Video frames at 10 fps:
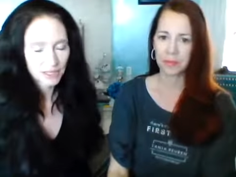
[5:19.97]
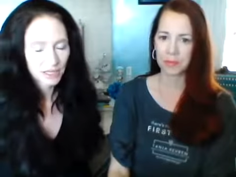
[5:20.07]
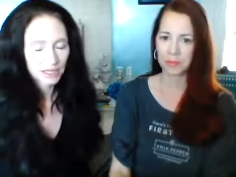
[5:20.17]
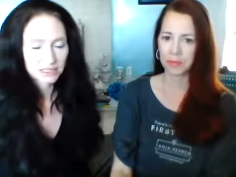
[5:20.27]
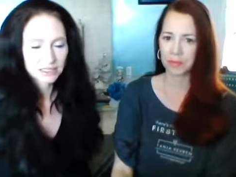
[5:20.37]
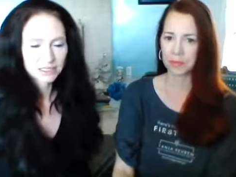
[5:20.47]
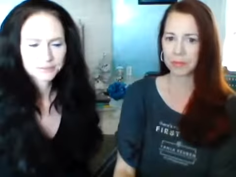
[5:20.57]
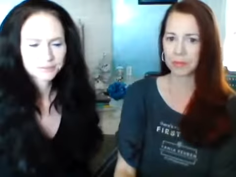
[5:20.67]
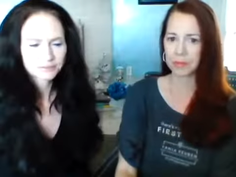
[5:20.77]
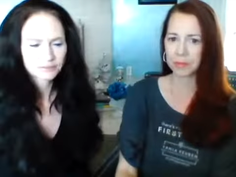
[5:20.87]

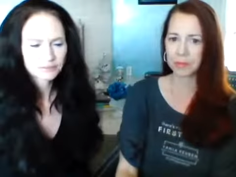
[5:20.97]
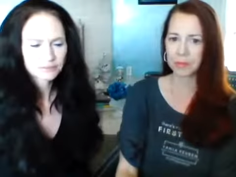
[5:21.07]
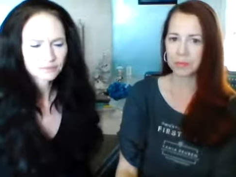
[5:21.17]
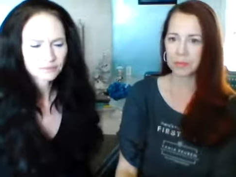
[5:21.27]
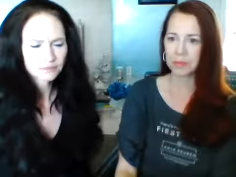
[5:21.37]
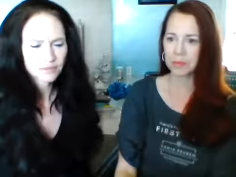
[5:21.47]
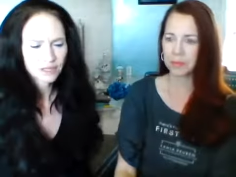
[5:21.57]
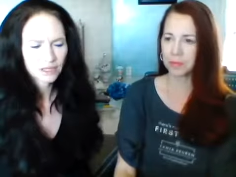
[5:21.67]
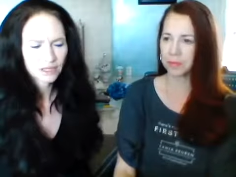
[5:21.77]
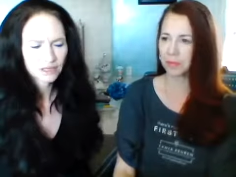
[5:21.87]
Speaker 1: because
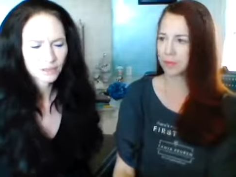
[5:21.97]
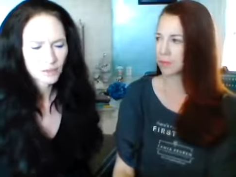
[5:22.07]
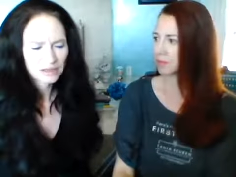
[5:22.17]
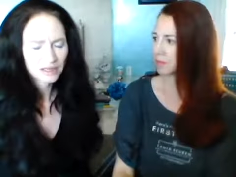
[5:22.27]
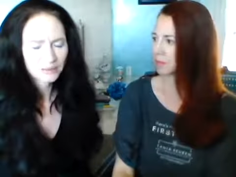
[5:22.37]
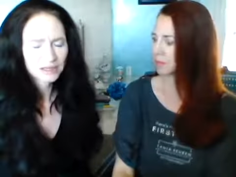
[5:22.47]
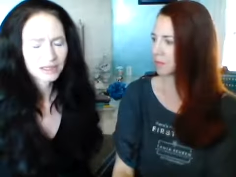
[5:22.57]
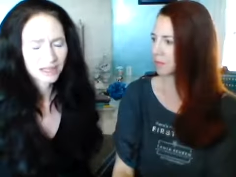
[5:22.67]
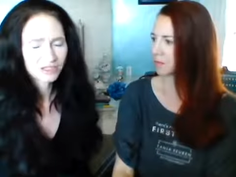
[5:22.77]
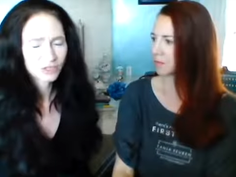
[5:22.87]
the one thing
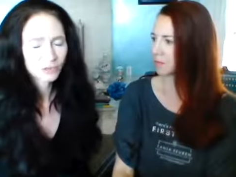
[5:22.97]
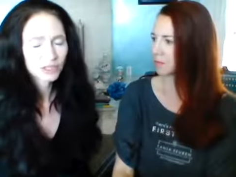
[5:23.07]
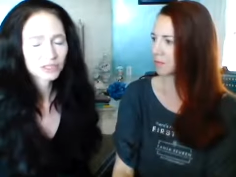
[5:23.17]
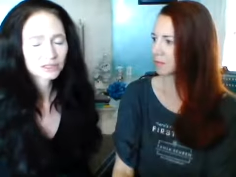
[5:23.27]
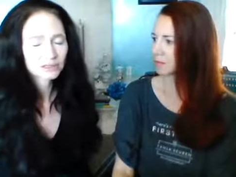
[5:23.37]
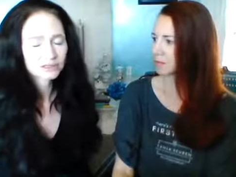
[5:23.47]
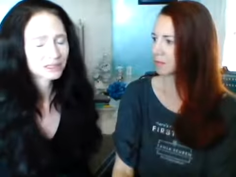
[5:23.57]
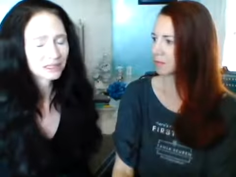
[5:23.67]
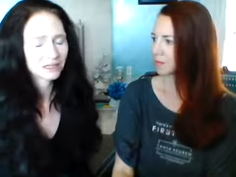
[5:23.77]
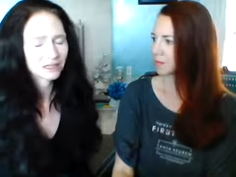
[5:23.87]
about the counselor world,
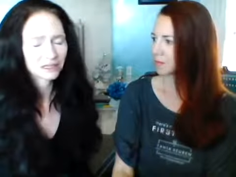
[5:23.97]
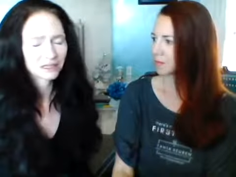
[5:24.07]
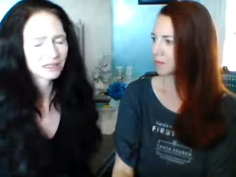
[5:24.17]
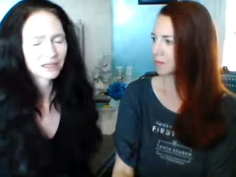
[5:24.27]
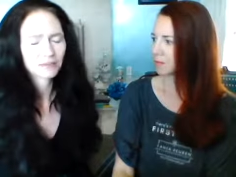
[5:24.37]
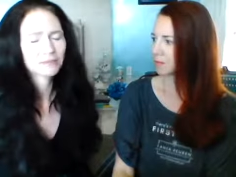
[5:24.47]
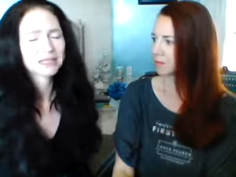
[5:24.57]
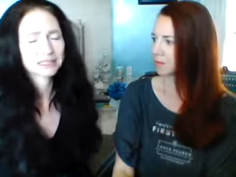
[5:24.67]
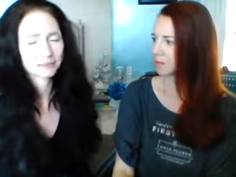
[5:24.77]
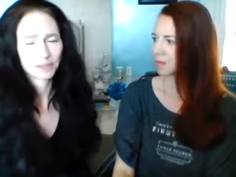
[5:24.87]
they're
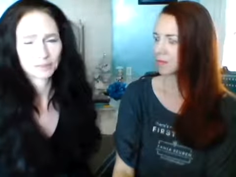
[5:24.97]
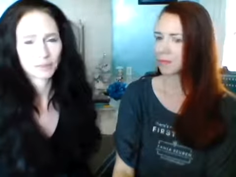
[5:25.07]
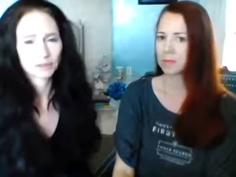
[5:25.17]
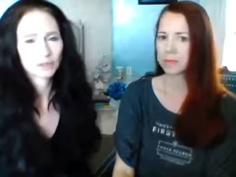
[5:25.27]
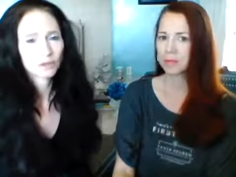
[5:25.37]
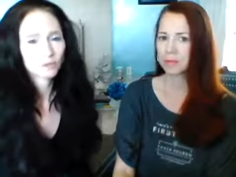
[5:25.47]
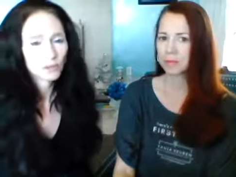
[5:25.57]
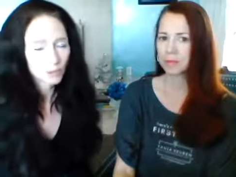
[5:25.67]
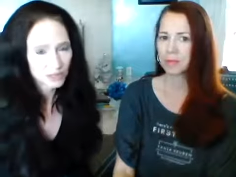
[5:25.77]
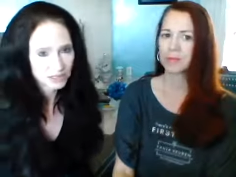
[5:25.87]
amazing people.
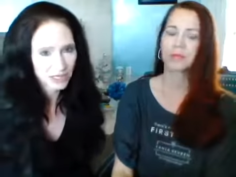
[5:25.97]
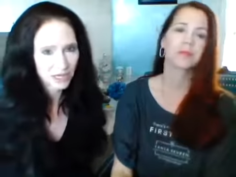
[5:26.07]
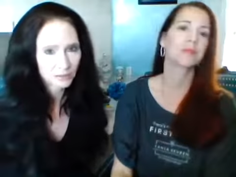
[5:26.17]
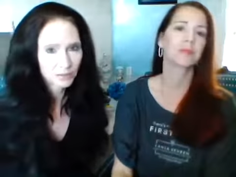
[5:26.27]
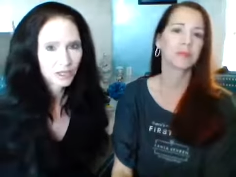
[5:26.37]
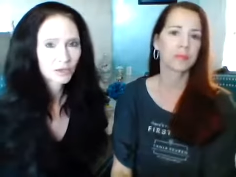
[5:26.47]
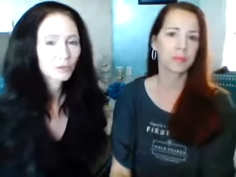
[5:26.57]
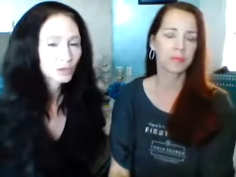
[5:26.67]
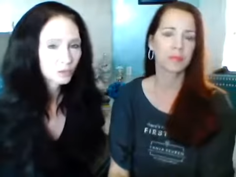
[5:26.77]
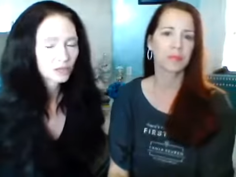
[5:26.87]
We want to help.
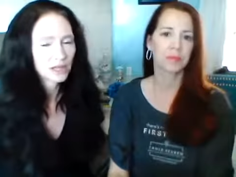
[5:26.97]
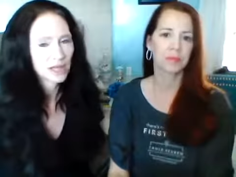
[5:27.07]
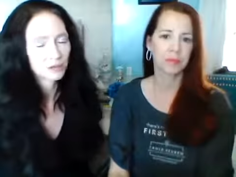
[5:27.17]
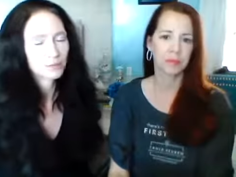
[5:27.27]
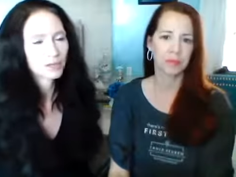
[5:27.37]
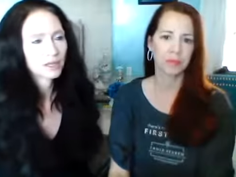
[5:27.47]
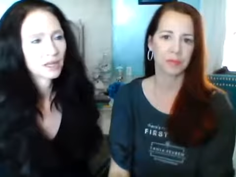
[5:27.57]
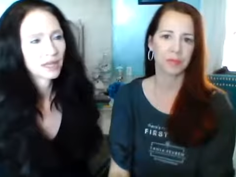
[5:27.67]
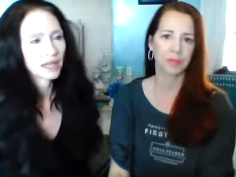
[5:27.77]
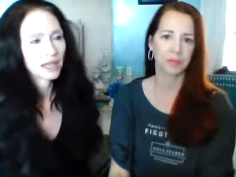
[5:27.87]
We will help.
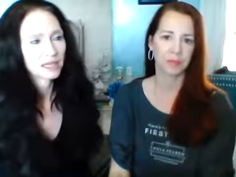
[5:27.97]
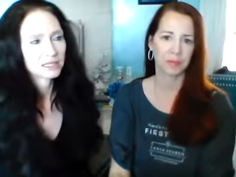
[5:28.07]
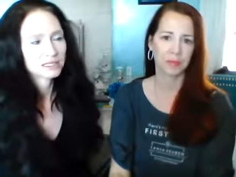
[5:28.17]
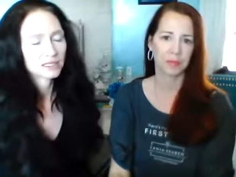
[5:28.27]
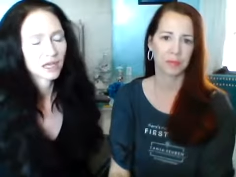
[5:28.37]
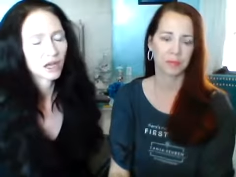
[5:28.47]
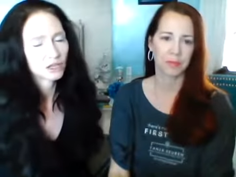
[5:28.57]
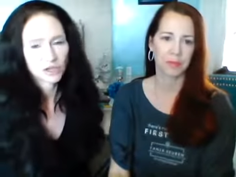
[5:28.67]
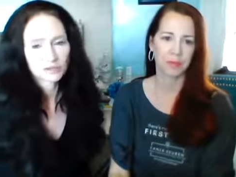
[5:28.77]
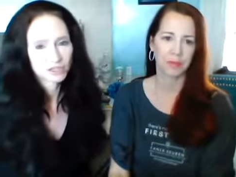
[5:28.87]
And
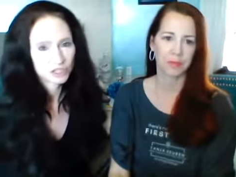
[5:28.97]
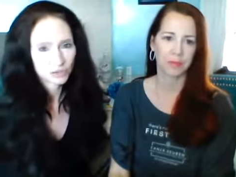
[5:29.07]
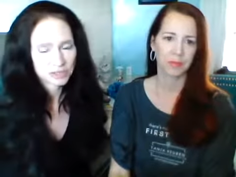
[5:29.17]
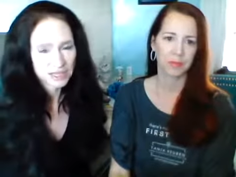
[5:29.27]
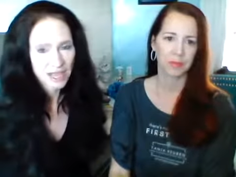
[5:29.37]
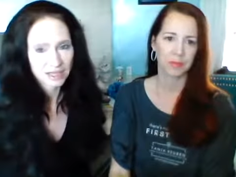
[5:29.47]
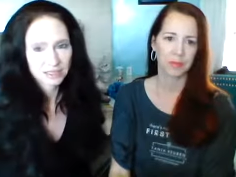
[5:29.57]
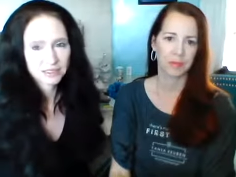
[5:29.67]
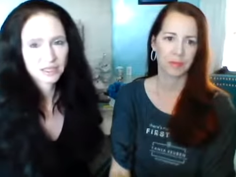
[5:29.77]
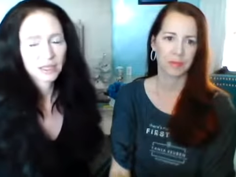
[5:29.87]
all you have to do is
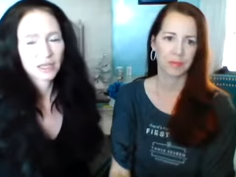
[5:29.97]
ask.